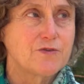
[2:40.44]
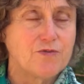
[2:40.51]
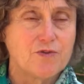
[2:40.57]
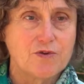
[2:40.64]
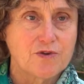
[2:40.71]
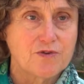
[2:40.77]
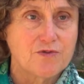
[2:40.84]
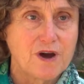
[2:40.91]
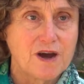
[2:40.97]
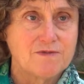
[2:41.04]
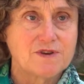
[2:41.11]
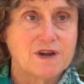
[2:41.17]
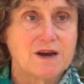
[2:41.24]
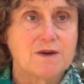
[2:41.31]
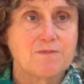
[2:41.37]
4 or 5
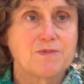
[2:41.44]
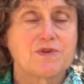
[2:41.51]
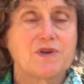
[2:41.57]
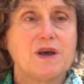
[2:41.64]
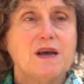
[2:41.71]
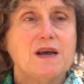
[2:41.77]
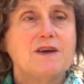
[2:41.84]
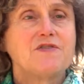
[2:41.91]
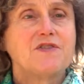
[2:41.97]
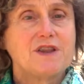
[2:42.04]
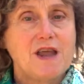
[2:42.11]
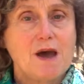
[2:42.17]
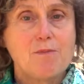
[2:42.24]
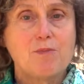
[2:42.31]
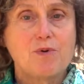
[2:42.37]
times the
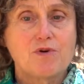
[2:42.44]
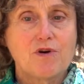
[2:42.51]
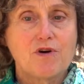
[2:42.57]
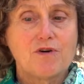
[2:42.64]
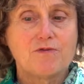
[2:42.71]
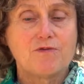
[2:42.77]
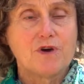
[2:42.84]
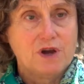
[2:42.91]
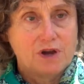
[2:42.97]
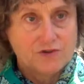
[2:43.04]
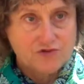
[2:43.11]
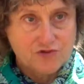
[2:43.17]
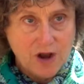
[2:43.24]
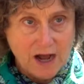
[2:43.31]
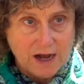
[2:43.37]
number of
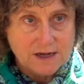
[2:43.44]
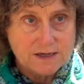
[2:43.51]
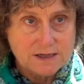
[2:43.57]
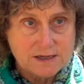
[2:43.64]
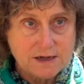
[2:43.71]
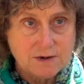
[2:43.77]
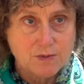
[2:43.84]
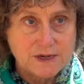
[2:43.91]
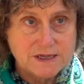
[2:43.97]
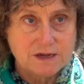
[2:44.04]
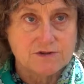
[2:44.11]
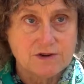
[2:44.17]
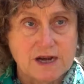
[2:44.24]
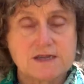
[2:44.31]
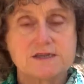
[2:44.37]
drugs,
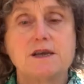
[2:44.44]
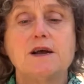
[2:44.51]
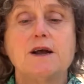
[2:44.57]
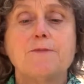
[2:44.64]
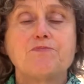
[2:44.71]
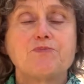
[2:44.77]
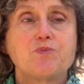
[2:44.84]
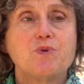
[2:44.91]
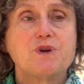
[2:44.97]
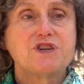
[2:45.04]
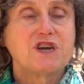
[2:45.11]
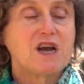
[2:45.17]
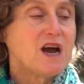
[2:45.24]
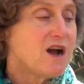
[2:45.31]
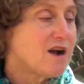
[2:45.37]
Western drugs,
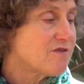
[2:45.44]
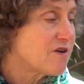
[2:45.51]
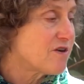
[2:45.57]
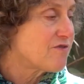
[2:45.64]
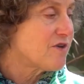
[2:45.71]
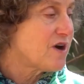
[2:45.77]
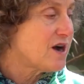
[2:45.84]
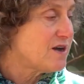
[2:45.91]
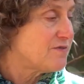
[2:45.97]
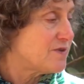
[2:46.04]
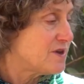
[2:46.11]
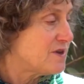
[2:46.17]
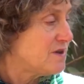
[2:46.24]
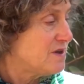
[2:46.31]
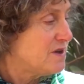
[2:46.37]
which are
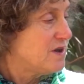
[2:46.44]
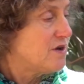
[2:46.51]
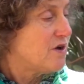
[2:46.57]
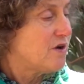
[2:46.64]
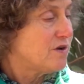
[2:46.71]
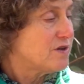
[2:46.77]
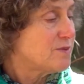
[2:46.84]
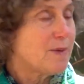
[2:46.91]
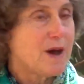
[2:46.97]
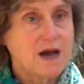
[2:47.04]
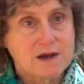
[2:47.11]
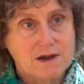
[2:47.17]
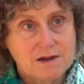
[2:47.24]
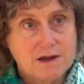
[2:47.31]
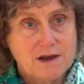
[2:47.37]
arriving on the
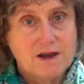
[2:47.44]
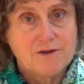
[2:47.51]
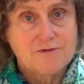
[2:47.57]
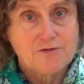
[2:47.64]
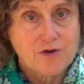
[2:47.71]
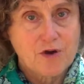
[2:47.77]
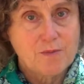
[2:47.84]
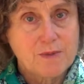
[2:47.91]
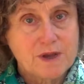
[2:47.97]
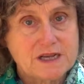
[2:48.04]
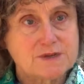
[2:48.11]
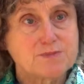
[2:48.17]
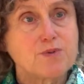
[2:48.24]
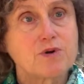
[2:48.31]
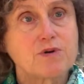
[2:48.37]
market from
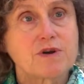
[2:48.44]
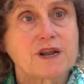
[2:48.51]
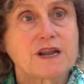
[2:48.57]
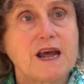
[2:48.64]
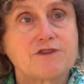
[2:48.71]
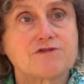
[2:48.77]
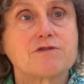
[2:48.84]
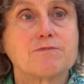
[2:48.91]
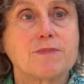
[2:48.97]
exploring natural